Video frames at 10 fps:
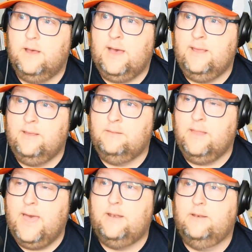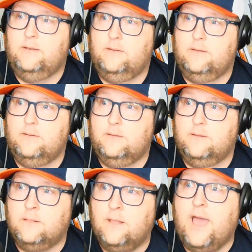I let
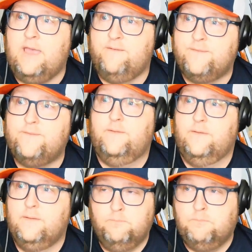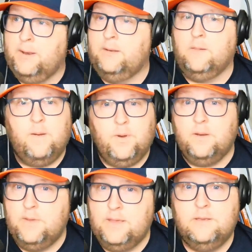life bundle up
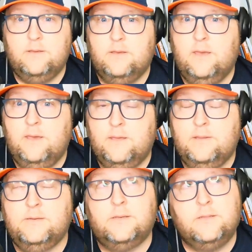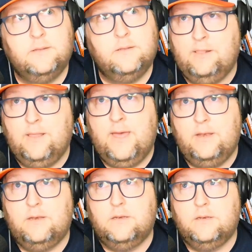on me, and I
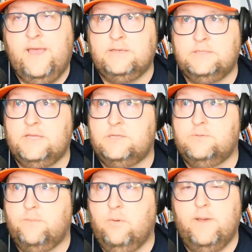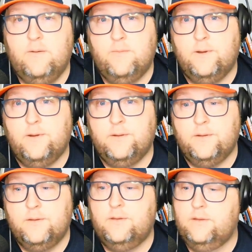let things get to a point where
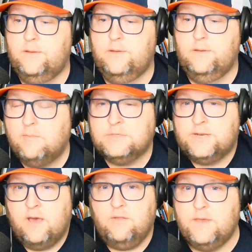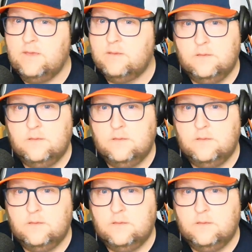it was unhealthy.